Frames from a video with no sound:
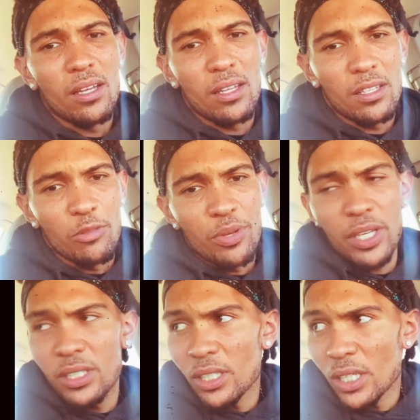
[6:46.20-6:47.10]
the
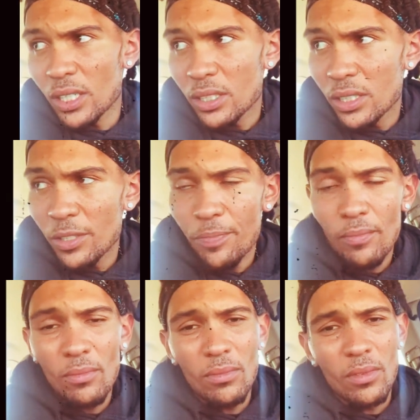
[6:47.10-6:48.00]
biggest things
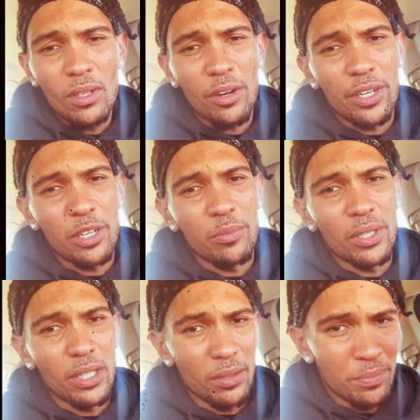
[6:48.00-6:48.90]
are going to
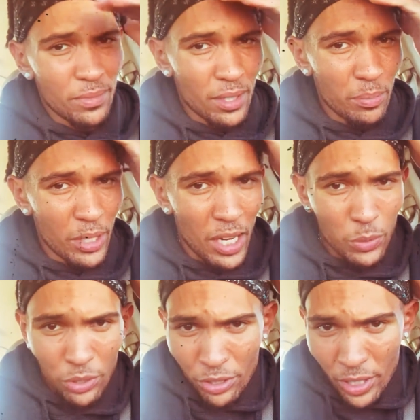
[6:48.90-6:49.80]
be honest
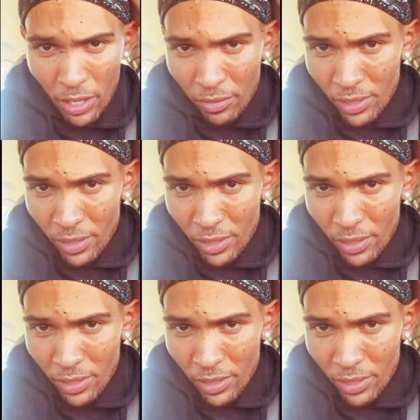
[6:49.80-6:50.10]
with yourself.